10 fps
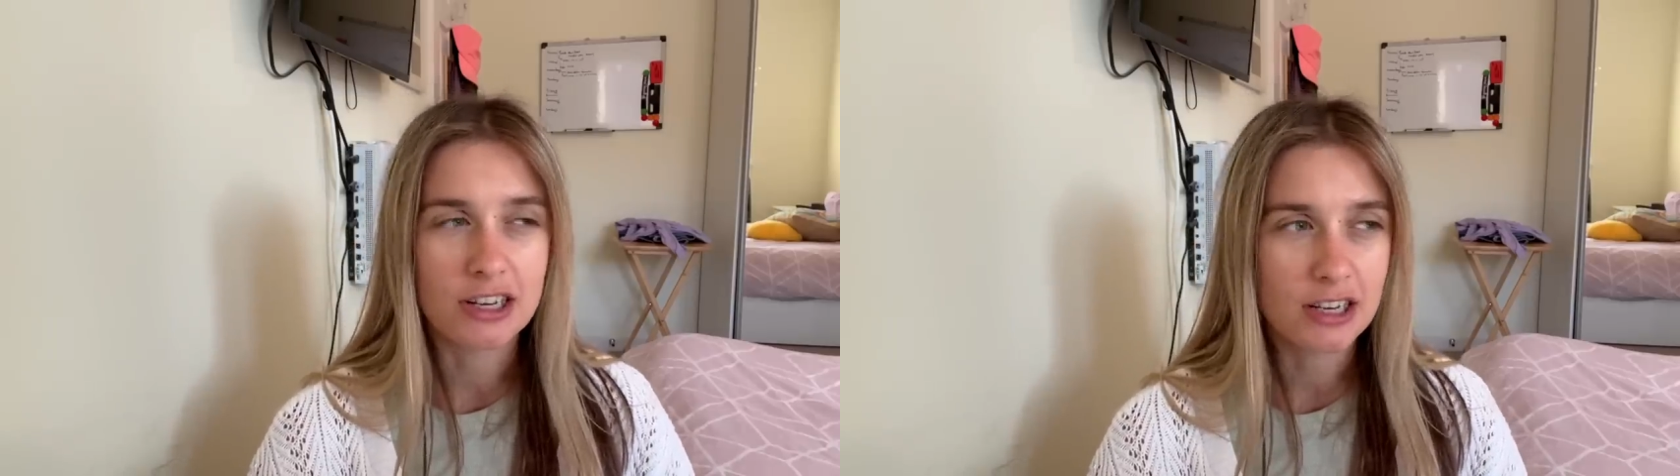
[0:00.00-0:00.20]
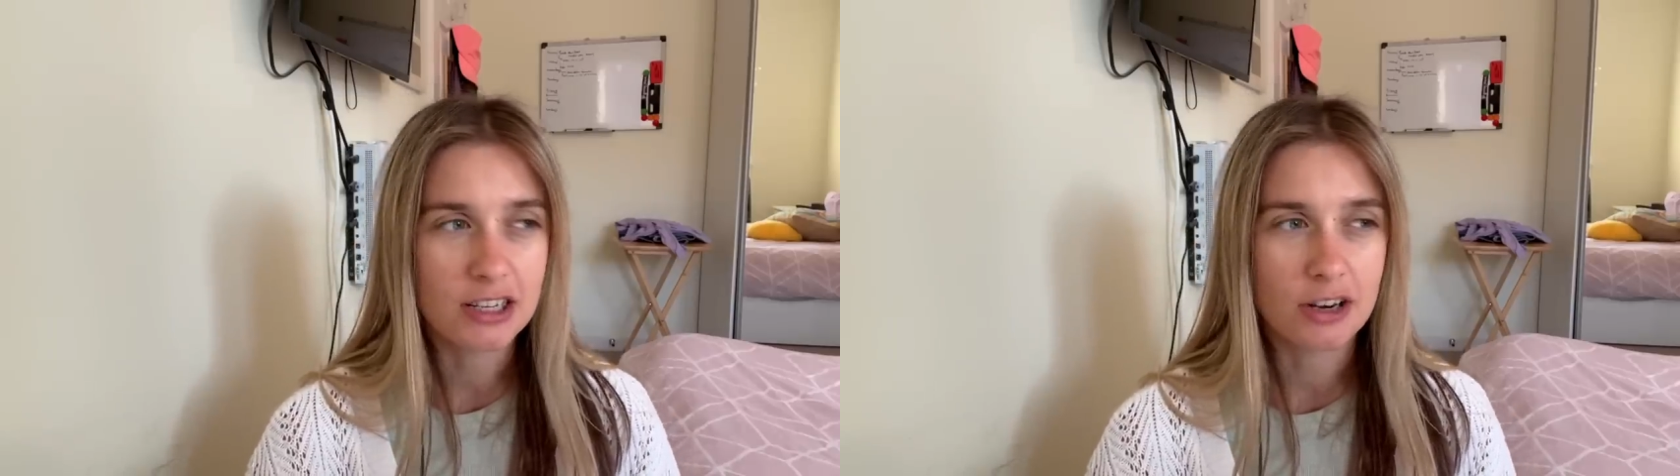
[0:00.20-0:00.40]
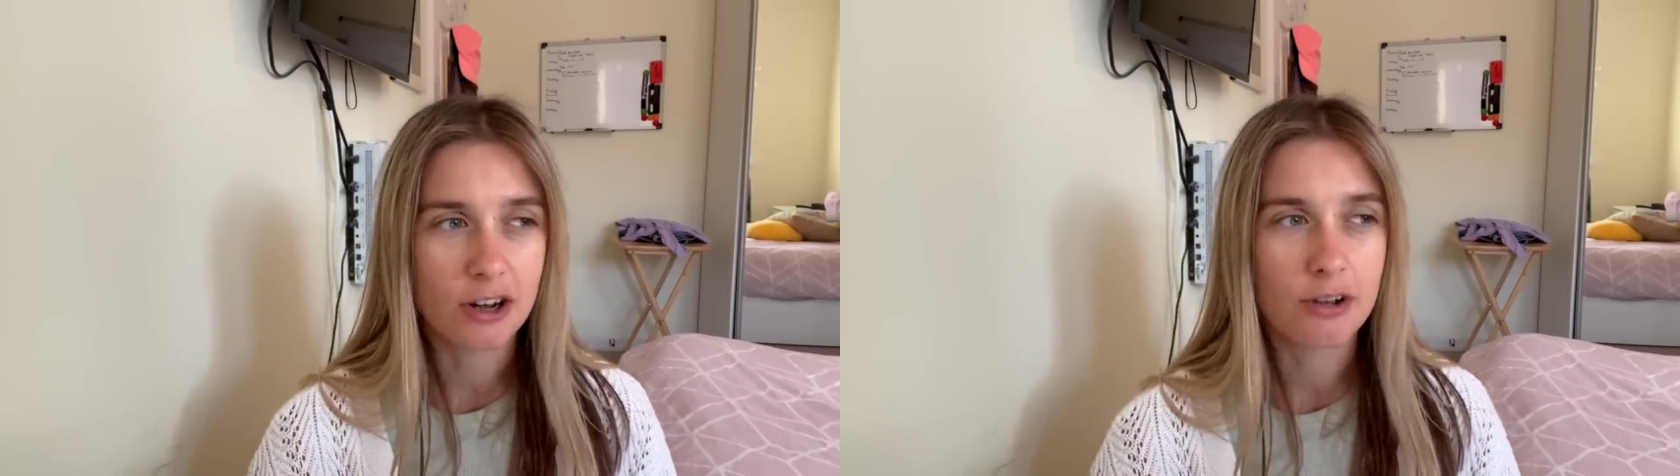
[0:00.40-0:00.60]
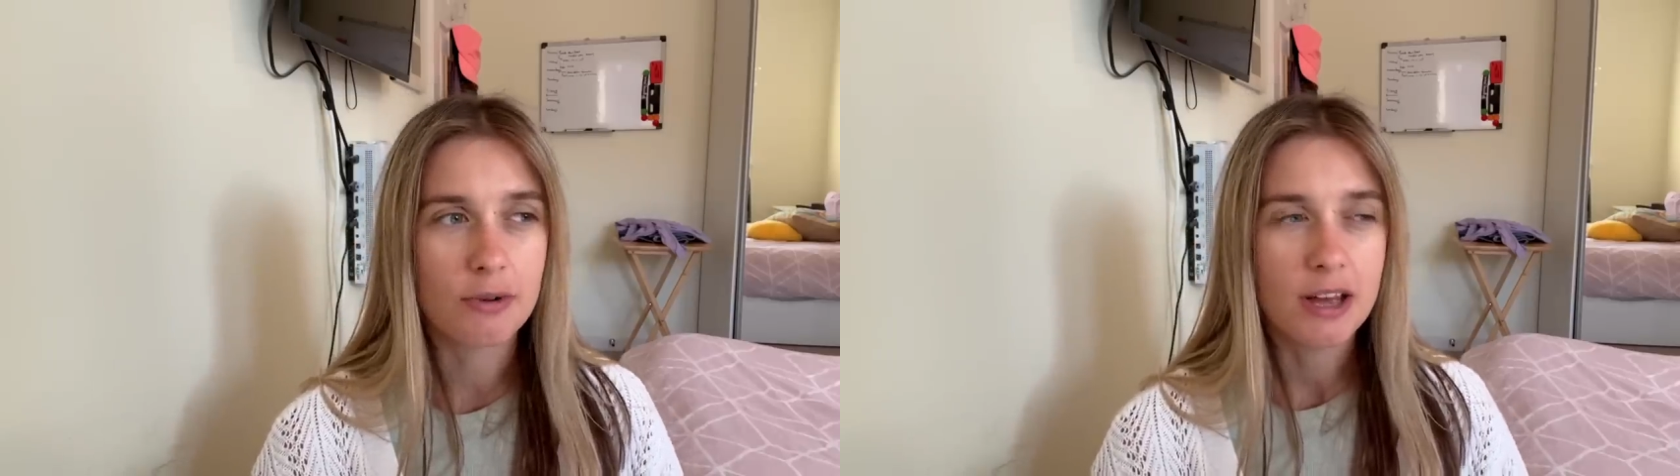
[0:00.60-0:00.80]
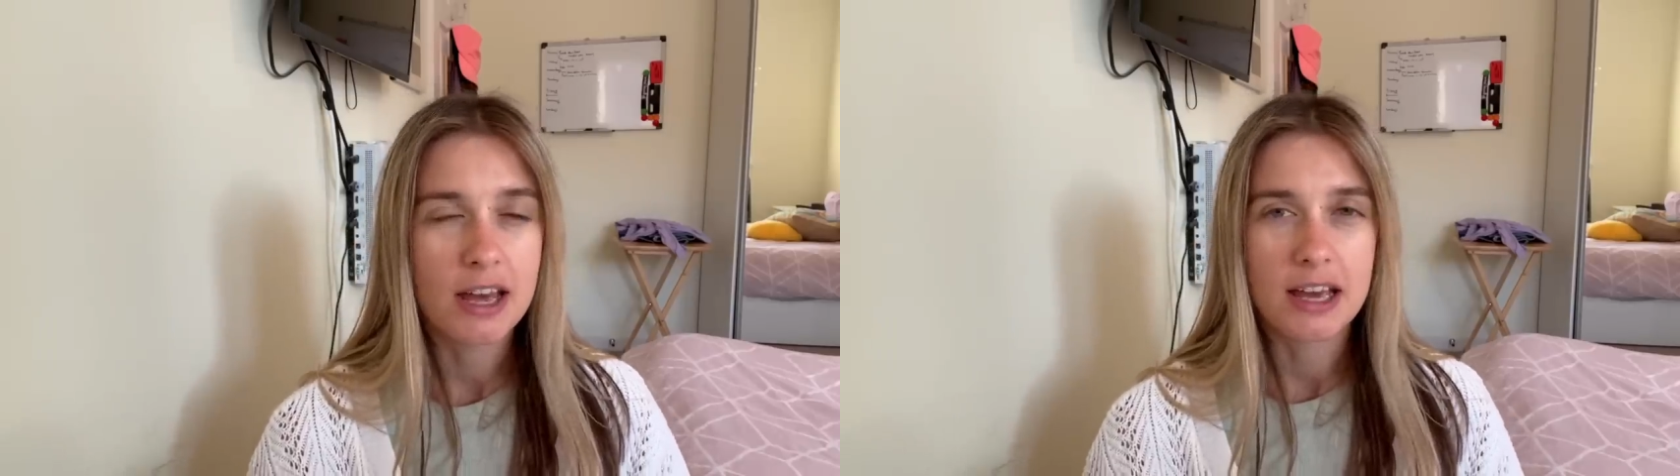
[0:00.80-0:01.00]
He, you know,
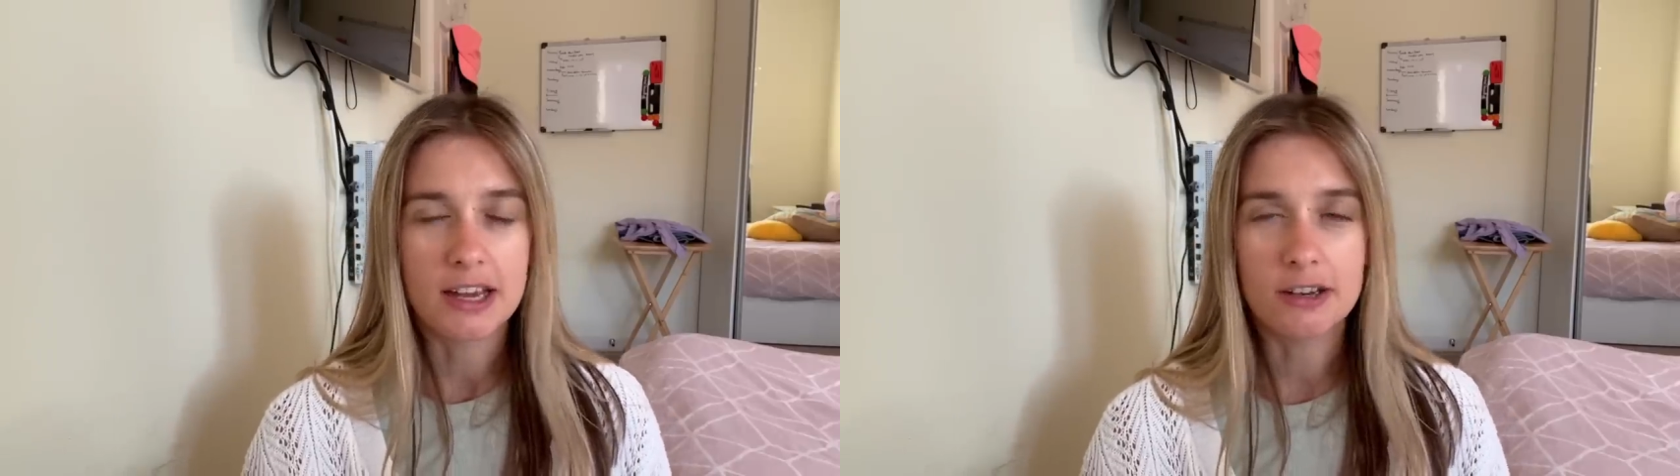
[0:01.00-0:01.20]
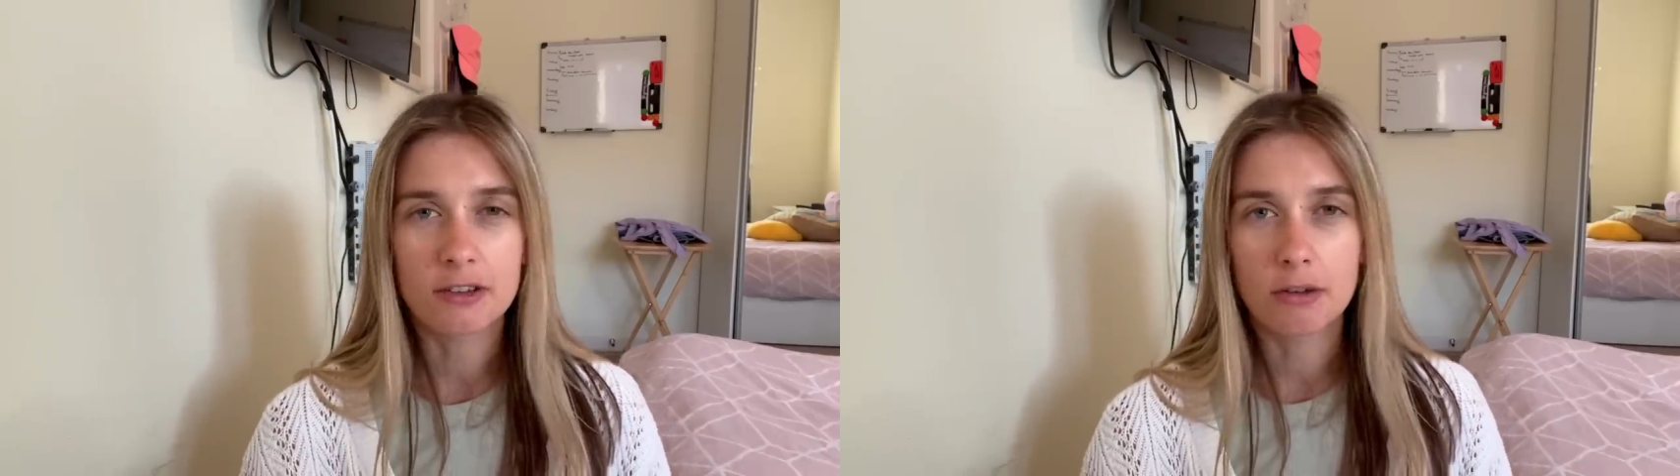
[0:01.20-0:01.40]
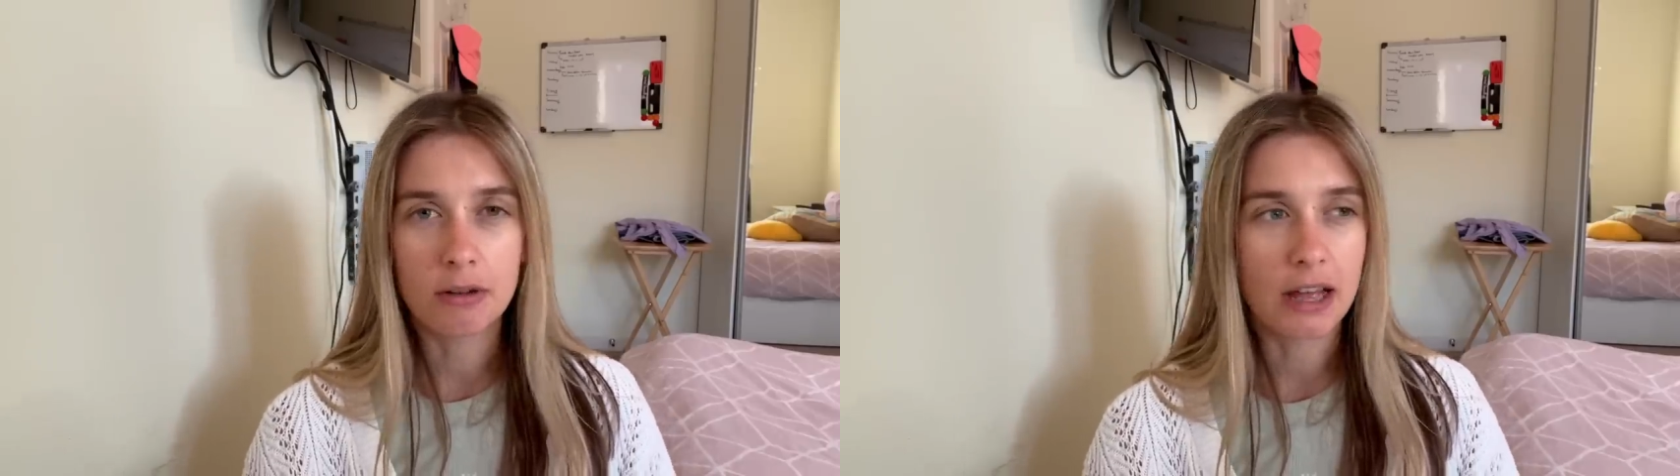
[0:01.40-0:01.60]
he doesn't,